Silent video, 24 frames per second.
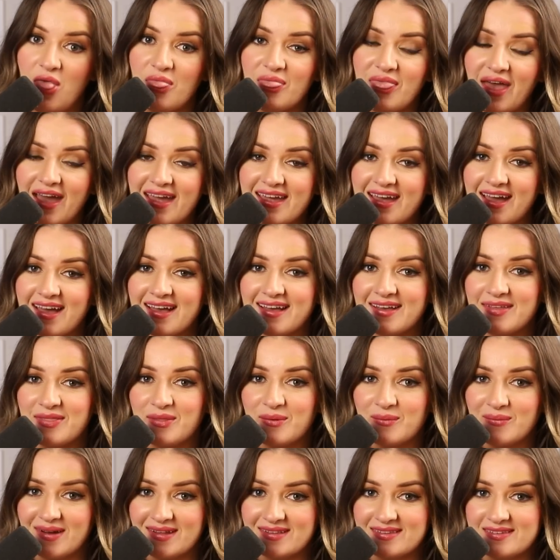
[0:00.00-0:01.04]
They are
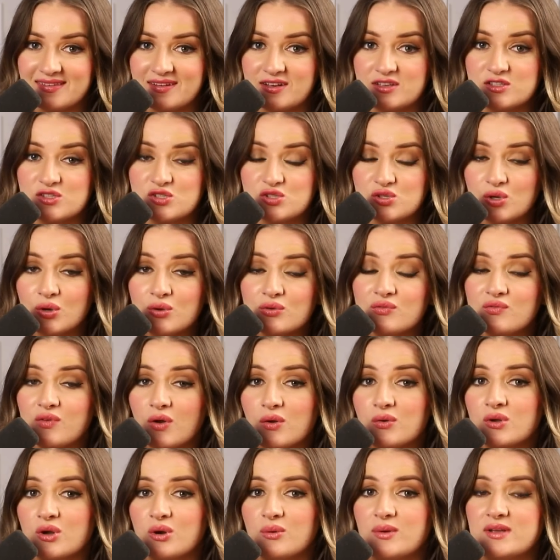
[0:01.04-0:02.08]
the ones that are so
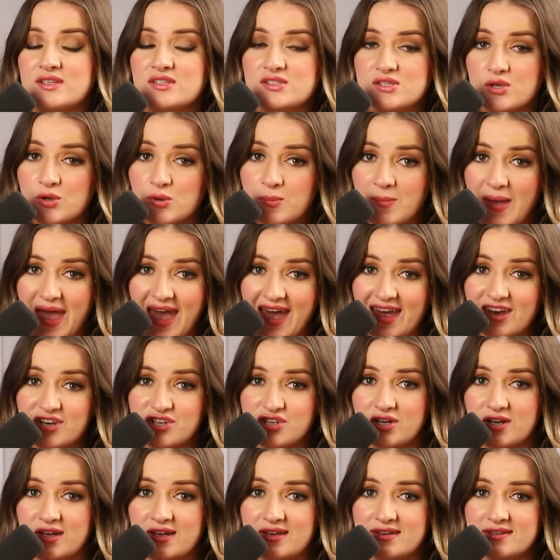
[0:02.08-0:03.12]
vocal and so
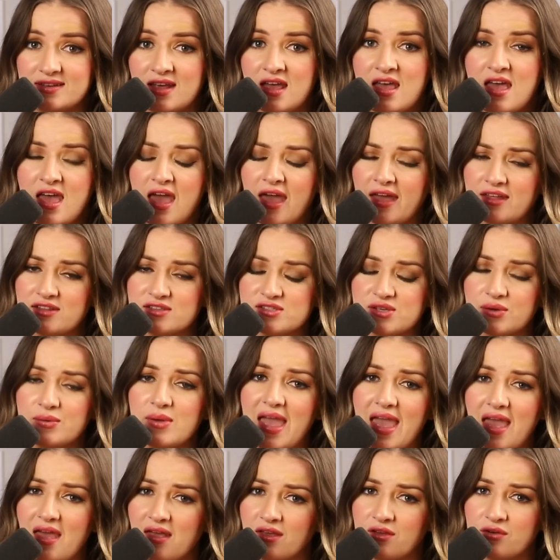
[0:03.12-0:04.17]
passionate and so
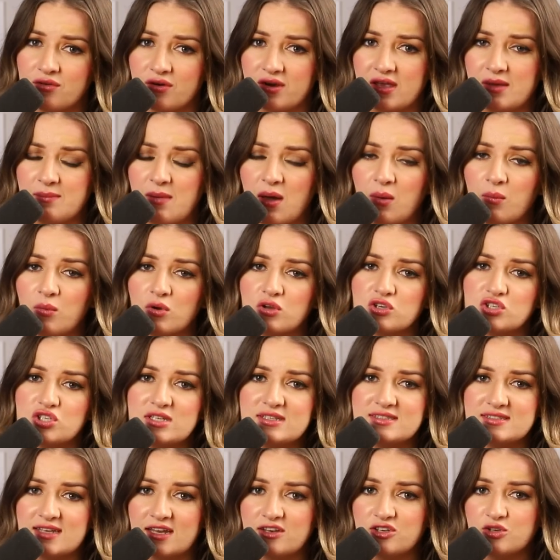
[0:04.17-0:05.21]
angry about what she
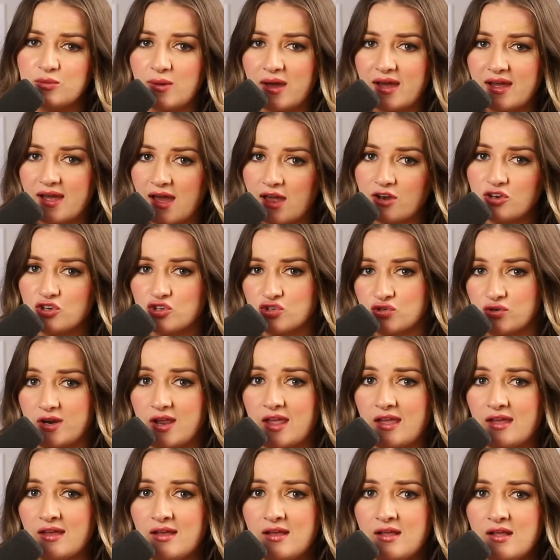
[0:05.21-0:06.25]
has done to our
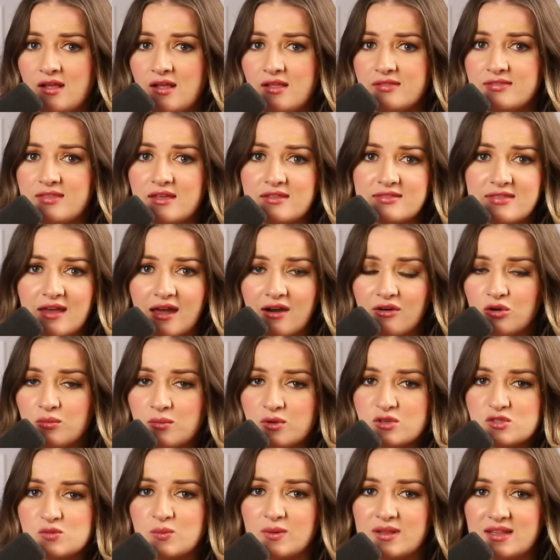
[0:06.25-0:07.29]
country that they're
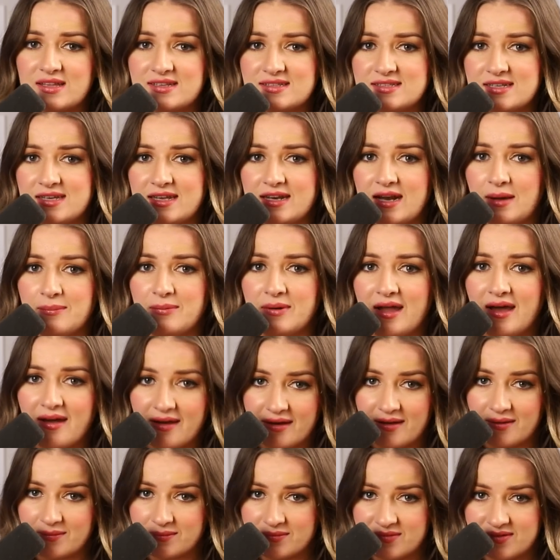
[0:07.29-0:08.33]
almost willing to get up in
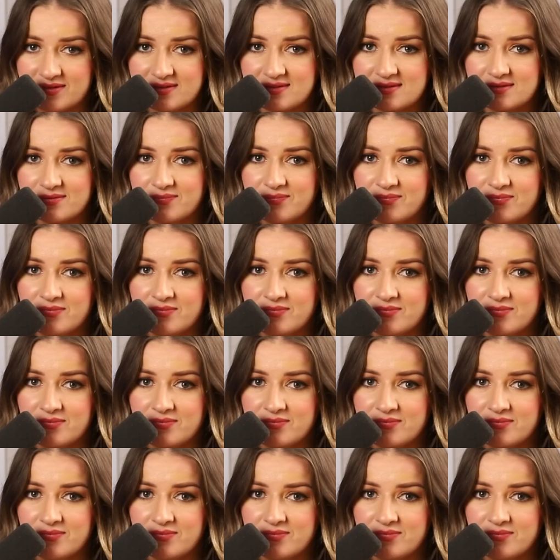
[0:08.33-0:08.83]
arms.